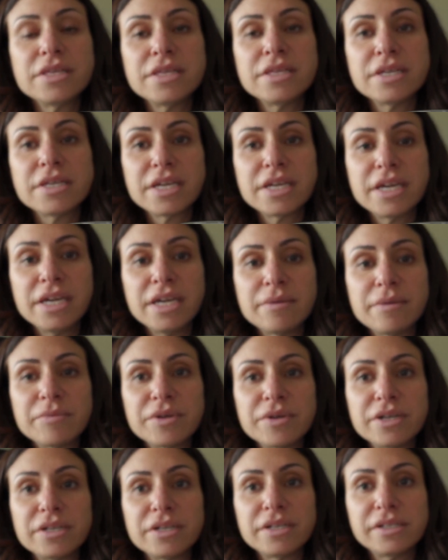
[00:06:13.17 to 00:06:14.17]
the
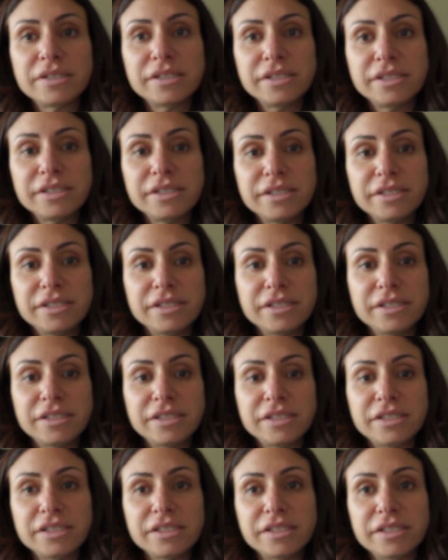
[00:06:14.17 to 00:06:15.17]
camera
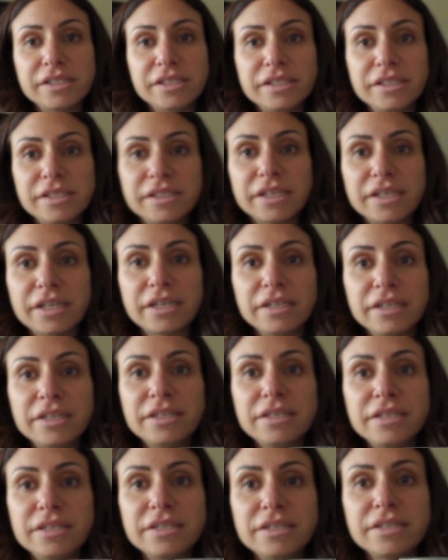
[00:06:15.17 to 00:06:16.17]
just a
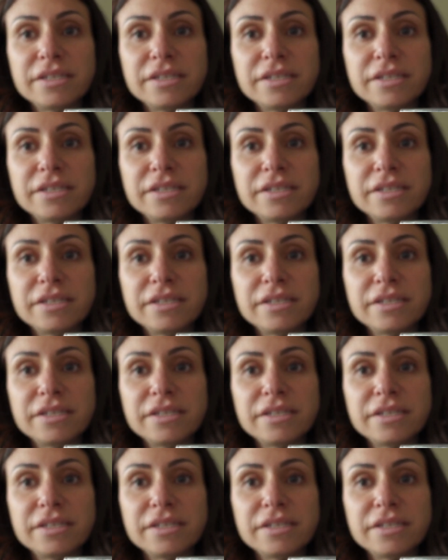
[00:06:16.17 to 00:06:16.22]
second.